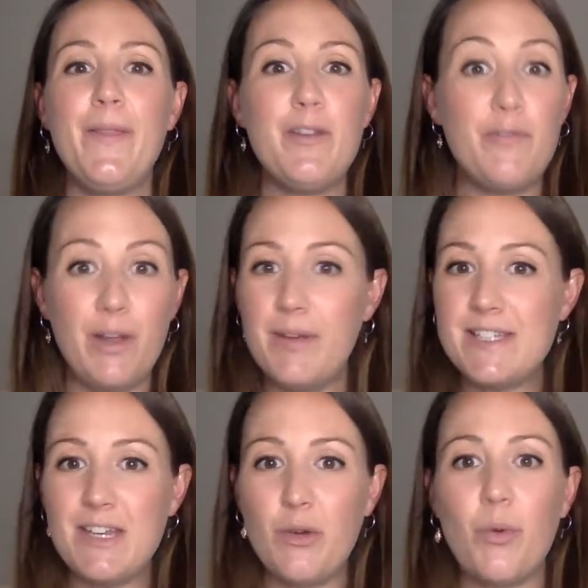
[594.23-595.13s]
the fluids
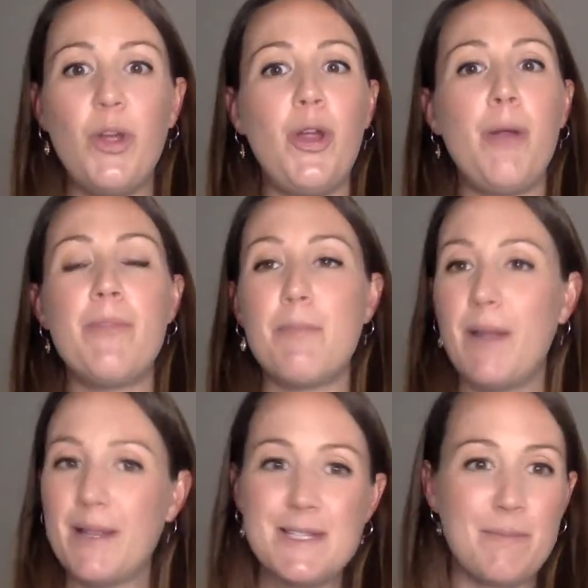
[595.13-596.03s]
in your womb, the
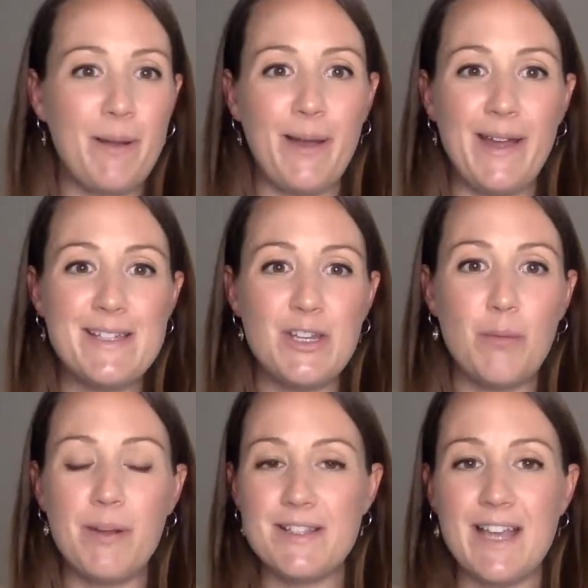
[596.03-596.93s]
blood supply to your
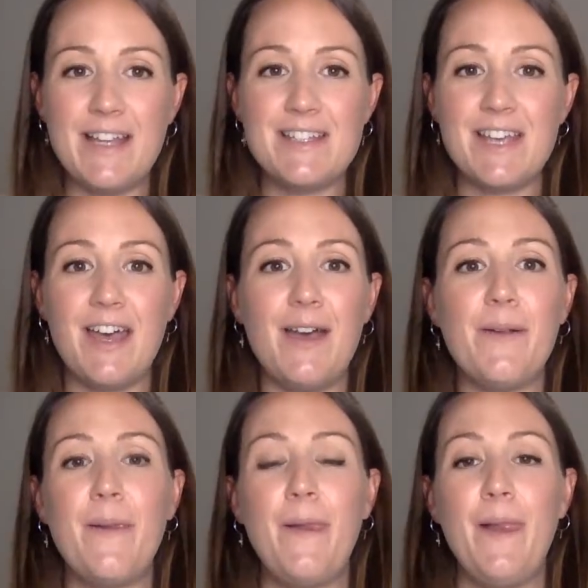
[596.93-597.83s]
placenta,
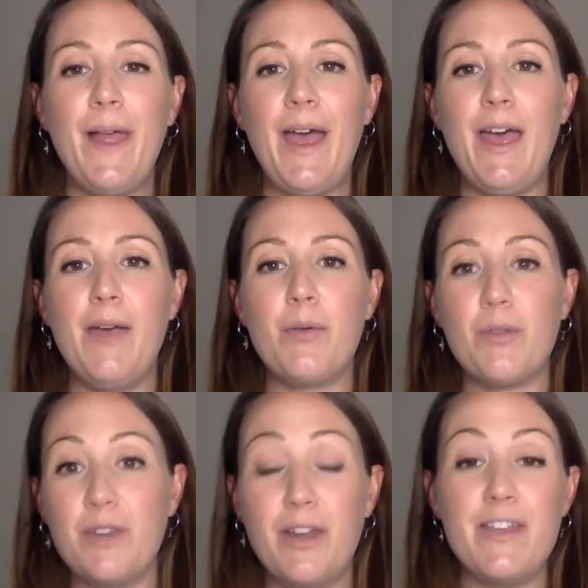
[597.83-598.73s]
uh, or the,
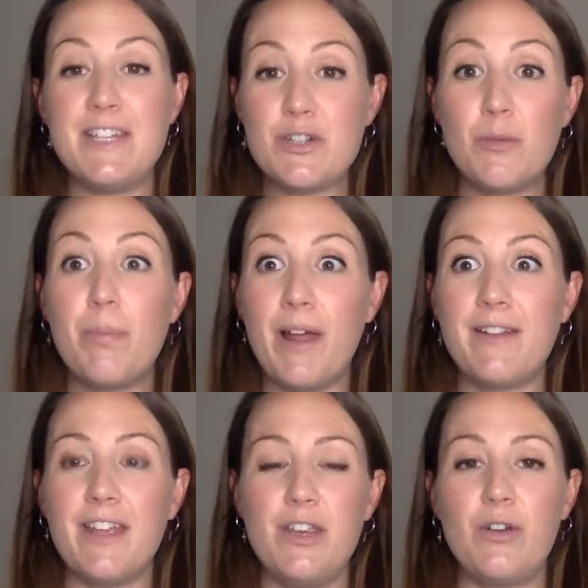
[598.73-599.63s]
you know the additional blood
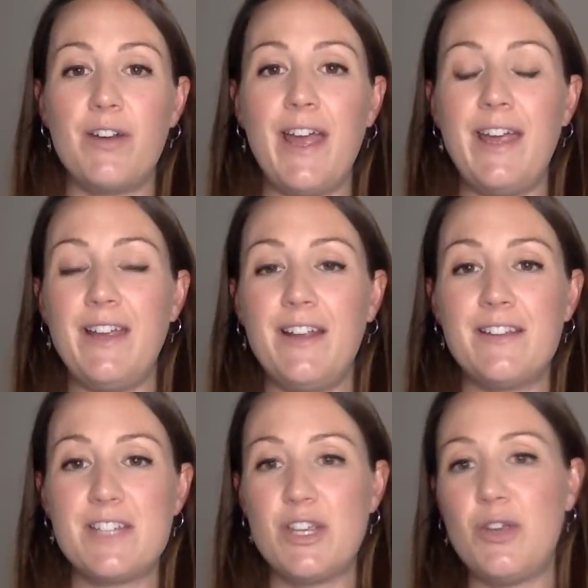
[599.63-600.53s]
that you create
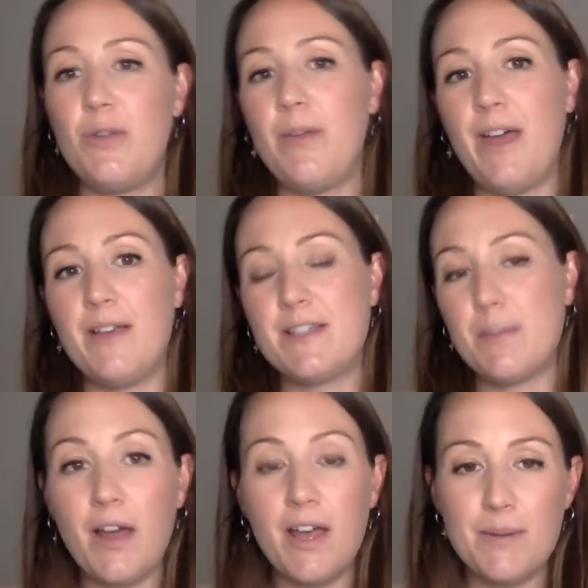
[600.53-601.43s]
to uh,
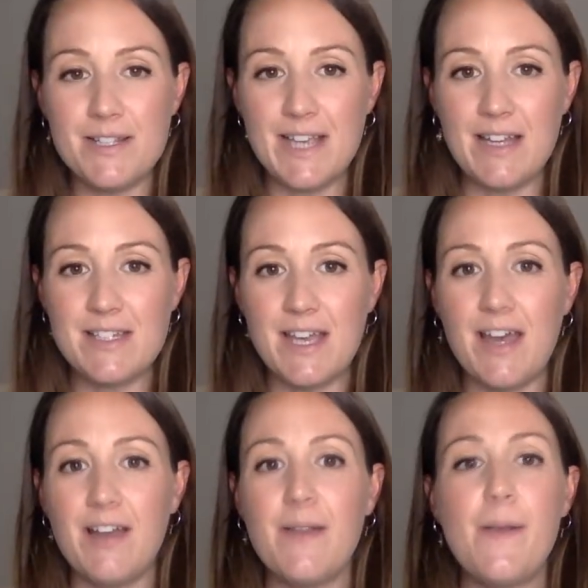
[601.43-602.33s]
supply the
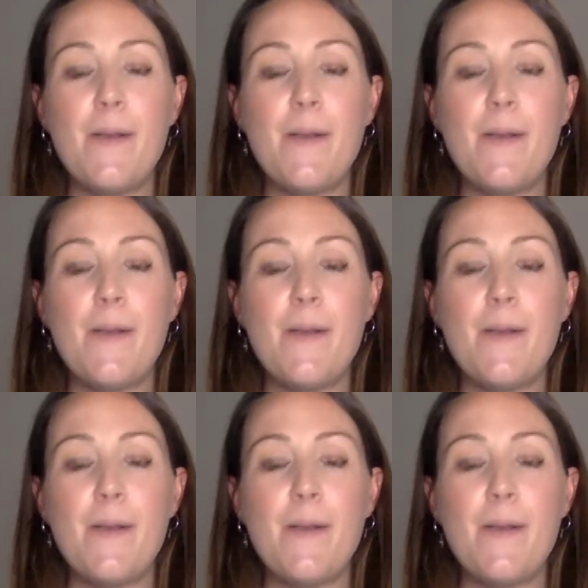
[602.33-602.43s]
placenta,